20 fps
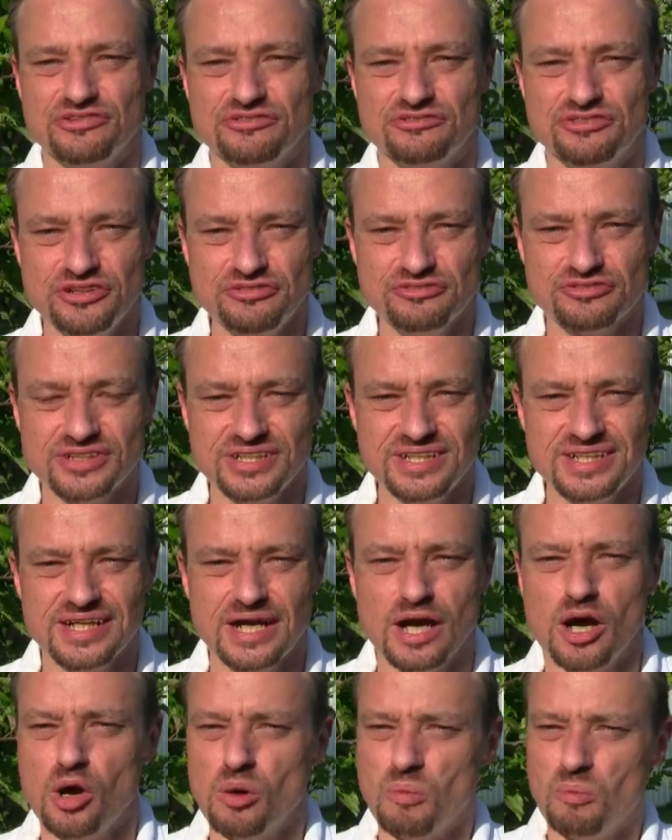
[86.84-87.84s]
fifty,
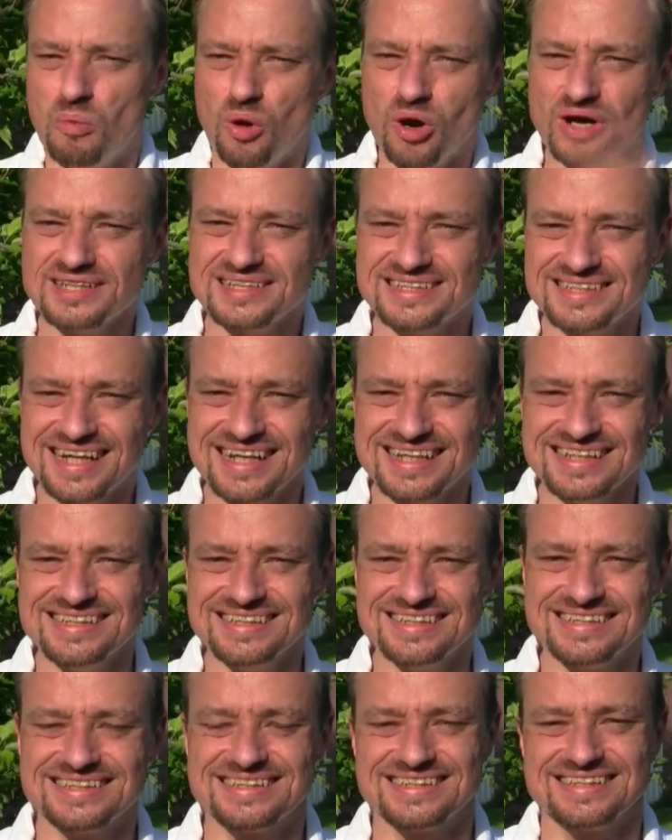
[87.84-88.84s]
more
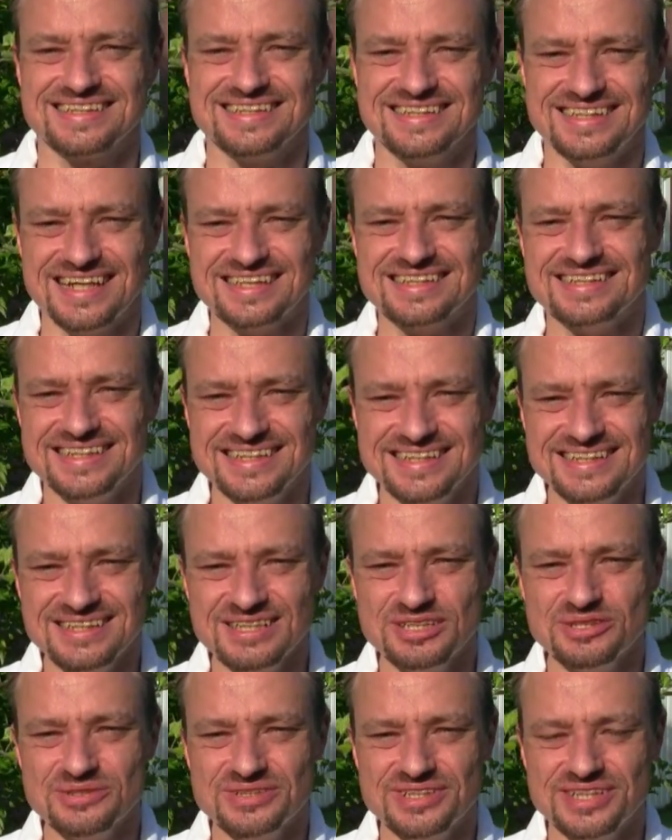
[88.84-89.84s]
scientists got
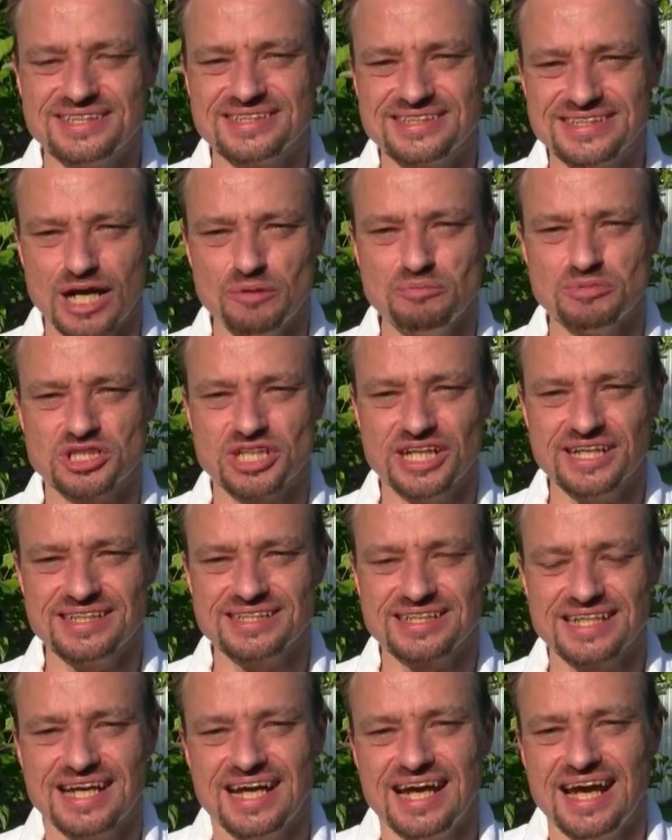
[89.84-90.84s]
into this subject,
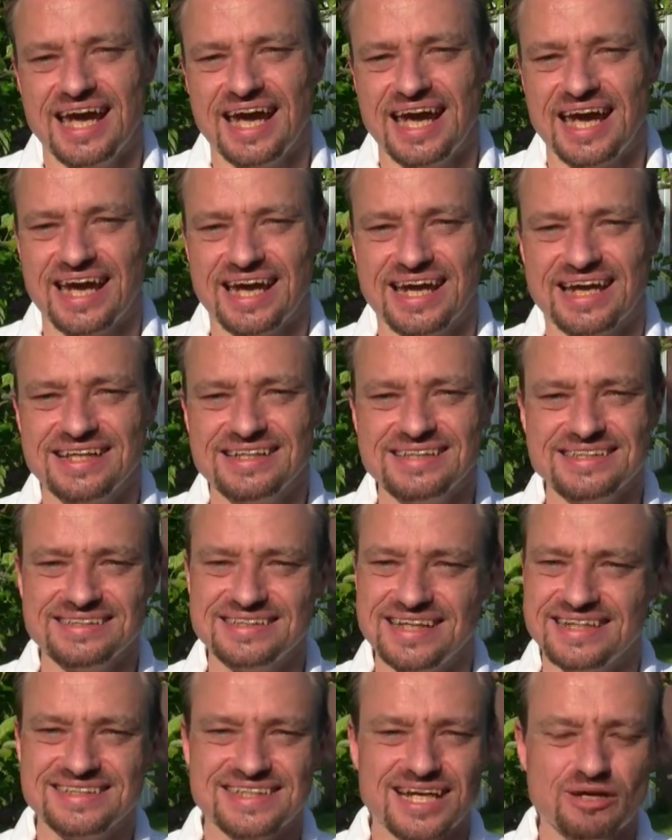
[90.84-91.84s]
and
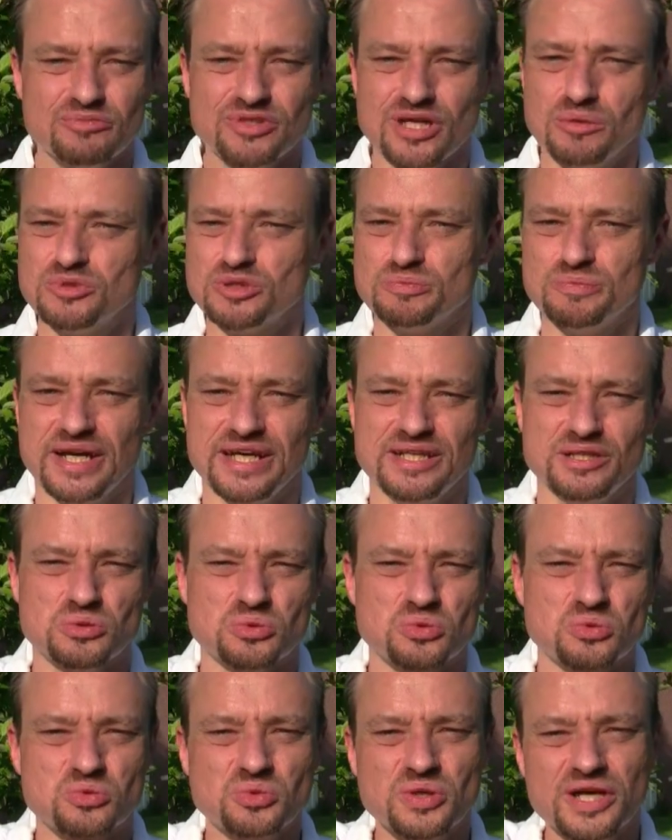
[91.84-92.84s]
they sometimes made
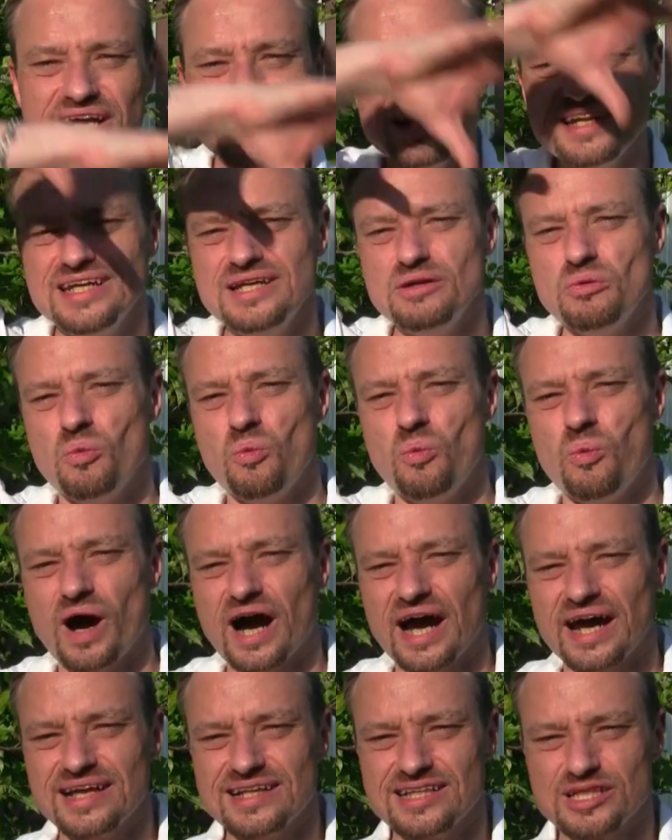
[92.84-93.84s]
really
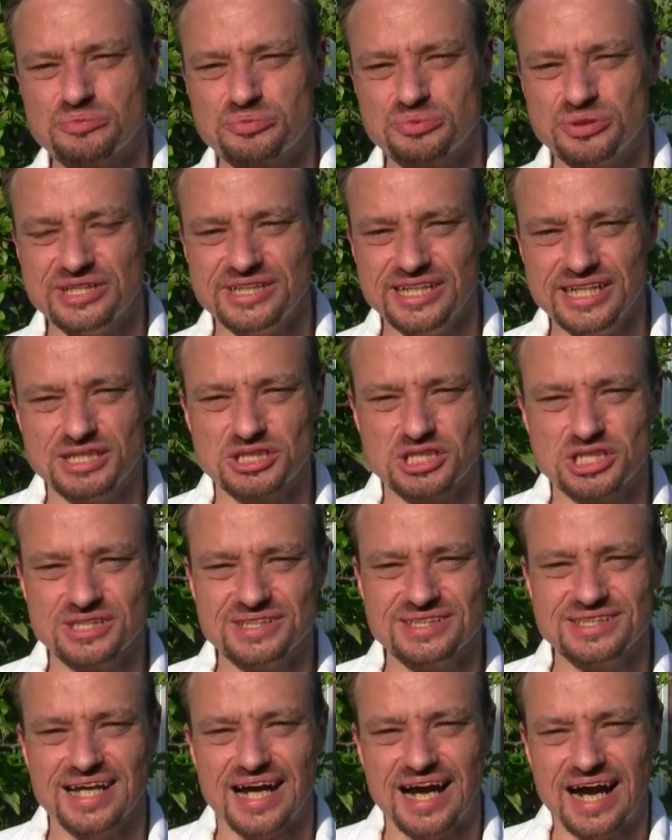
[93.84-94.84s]
wild
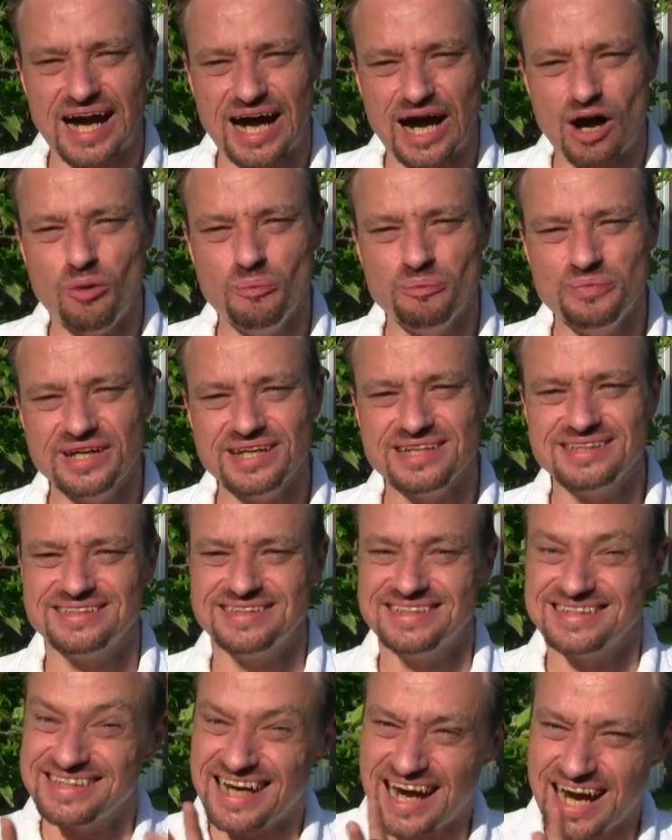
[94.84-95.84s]
predictions how big
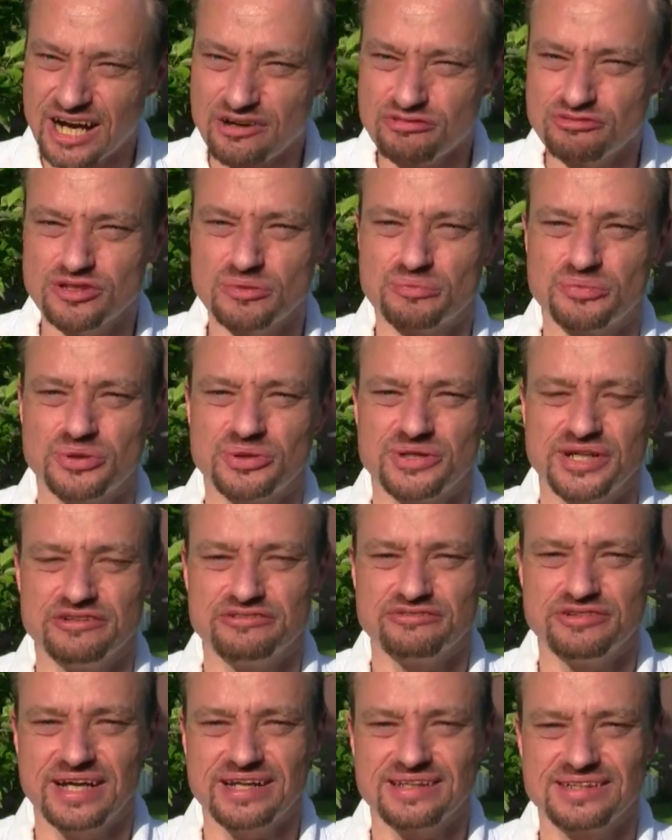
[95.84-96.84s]
this afterburn
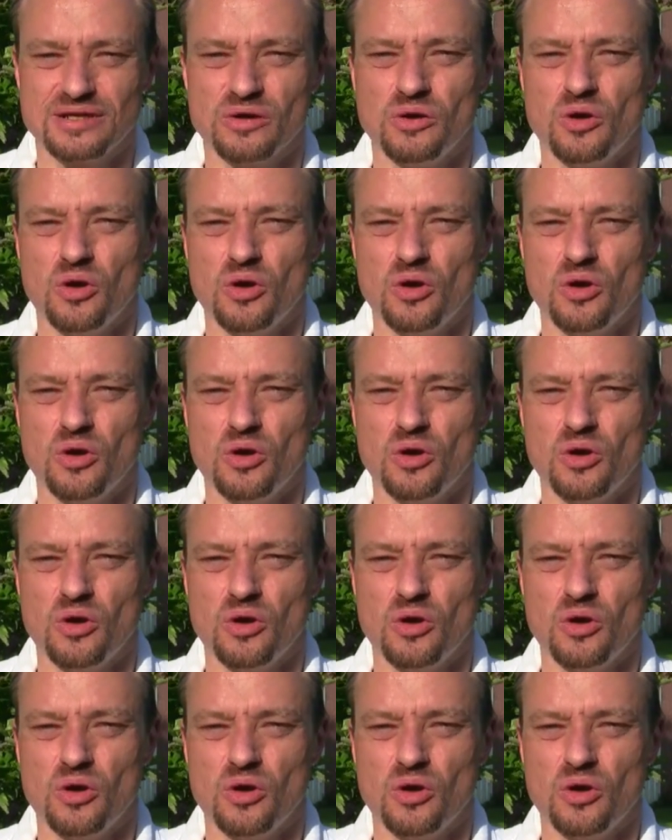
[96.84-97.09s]
effect,